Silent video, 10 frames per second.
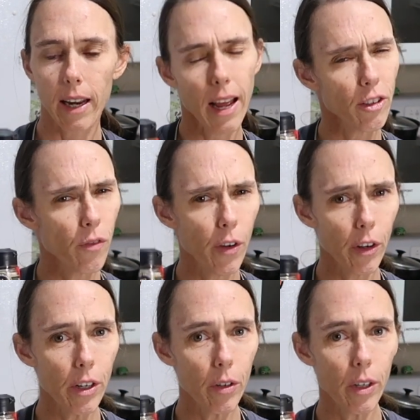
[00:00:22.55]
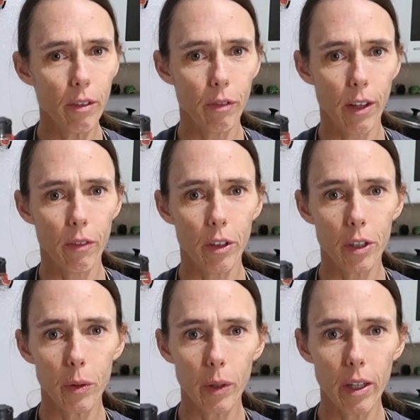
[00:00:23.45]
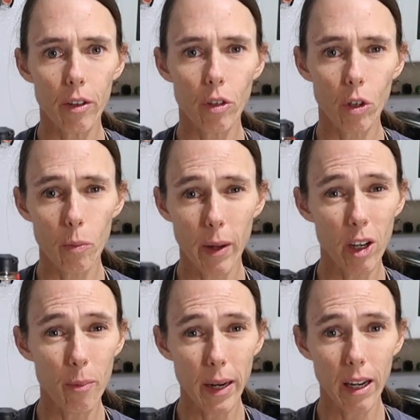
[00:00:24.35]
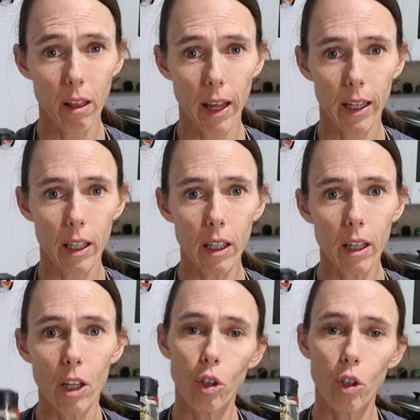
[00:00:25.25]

it has a very unique flavor to it, so you may or may not like it.